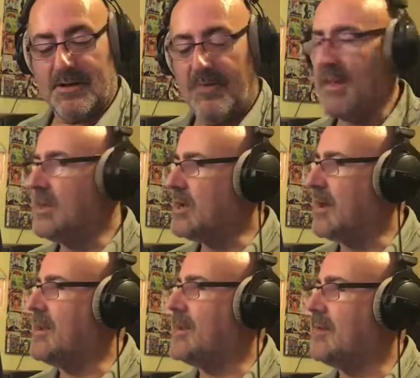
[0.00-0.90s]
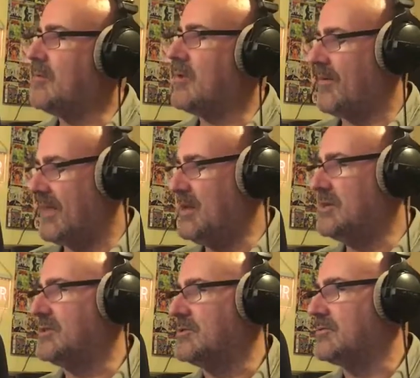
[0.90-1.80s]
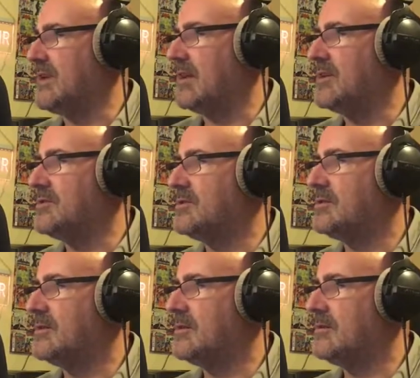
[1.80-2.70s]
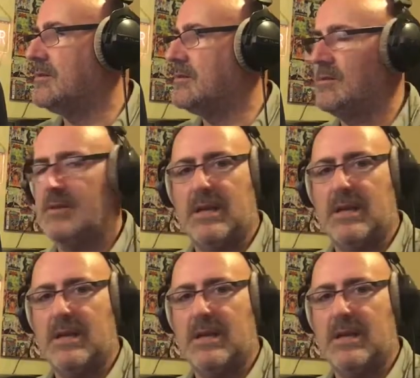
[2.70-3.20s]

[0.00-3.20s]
I don't know, are they nurses or technicians that do the